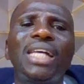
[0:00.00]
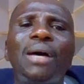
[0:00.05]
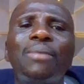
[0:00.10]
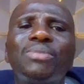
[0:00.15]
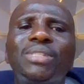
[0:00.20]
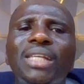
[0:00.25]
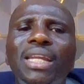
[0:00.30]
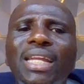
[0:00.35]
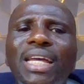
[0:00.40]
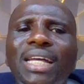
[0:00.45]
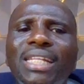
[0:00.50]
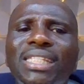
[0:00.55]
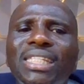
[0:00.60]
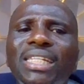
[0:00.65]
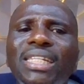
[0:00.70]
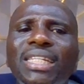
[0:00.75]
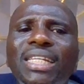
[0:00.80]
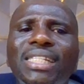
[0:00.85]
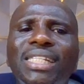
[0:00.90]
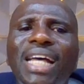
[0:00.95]

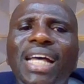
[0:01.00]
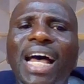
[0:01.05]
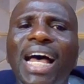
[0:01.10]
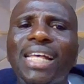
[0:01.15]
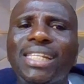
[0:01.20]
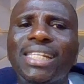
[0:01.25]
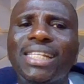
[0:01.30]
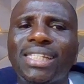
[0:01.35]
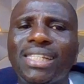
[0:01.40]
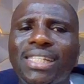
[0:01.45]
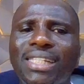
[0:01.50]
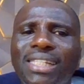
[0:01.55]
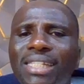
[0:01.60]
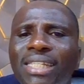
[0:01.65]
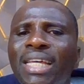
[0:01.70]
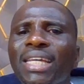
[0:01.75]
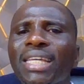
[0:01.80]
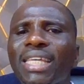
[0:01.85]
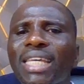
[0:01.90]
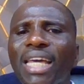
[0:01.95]
selecting this asset
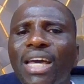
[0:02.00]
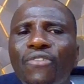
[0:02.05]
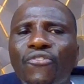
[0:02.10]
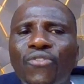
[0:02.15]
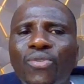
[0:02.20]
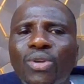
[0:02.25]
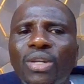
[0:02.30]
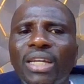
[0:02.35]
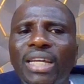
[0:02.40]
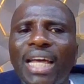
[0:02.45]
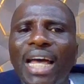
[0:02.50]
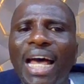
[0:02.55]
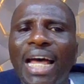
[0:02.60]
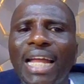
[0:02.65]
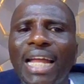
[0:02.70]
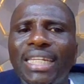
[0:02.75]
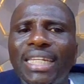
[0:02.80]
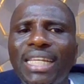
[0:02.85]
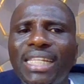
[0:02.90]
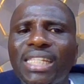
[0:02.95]
carefully,
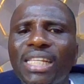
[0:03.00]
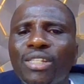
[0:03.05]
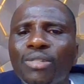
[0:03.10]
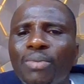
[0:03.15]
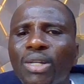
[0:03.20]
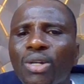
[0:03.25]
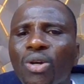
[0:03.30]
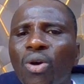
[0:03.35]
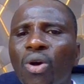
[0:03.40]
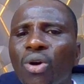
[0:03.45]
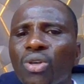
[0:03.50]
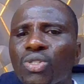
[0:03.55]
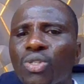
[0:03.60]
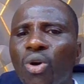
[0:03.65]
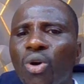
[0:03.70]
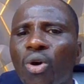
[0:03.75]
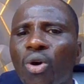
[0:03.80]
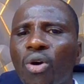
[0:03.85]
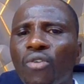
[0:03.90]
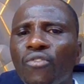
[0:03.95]
and this is because
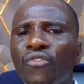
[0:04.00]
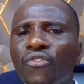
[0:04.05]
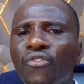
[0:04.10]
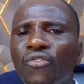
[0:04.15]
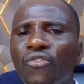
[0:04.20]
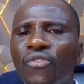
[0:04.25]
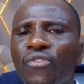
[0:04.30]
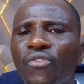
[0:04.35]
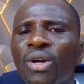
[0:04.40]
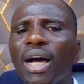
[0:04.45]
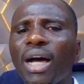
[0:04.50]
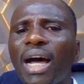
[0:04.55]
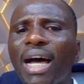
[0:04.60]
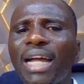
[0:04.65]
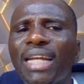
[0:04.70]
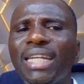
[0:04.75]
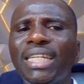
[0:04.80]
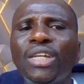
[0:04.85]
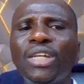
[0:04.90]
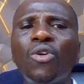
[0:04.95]
of
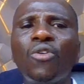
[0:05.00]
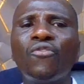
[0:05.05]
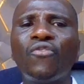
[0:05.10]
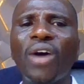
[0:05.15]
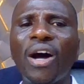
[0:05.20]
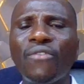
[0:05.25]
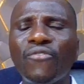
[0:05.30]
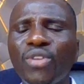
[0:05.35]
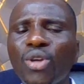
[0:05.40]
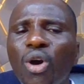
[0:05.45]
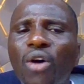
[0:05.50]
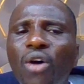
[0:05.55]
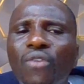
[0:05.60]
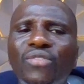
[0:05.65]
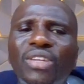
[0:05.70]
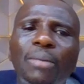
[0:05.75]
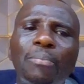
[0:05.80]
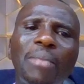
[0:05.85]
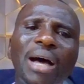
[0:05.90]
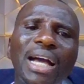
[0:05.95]
the overview of
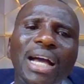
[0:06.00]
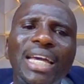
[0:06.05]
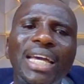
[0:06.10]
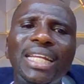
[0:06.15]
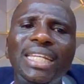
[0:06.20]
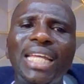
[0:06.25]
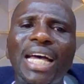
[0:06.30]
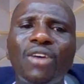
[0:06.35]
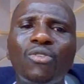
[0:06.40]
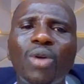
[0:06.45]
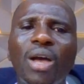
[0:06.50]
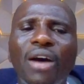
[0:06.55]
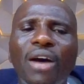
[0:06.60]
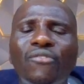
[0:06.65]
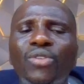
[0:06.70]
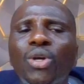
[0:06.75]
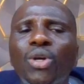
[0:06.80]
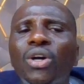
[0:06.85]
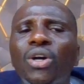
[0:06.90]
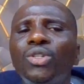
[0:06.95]
the market that we
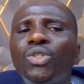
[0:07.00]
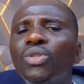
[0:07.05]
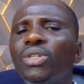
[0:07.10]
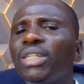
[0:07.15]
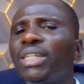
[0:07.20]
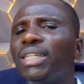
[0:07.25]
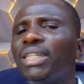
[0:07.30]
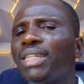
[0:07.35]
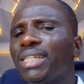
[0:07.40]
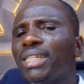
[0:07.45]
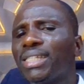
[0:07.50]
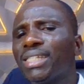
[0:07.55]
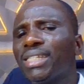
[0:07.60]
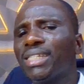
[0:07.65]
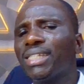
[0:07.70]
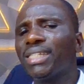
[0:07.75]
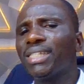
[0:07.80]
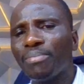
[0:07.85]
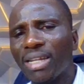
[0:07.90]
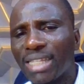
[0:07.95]
have done during the
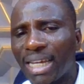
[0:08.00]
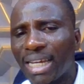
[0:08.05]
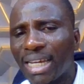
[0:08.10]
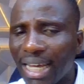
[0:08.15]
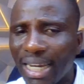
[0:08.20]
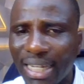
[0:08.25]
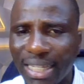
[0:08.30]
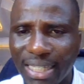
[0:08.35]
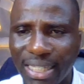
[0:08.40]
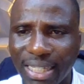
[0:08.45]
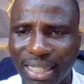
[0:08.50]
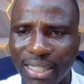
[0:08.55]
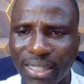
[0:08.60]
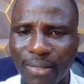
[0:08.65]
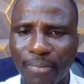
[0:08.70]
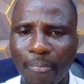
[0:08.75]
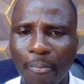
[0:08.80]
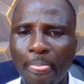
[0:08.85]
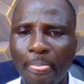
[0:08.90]
sentiment analysis.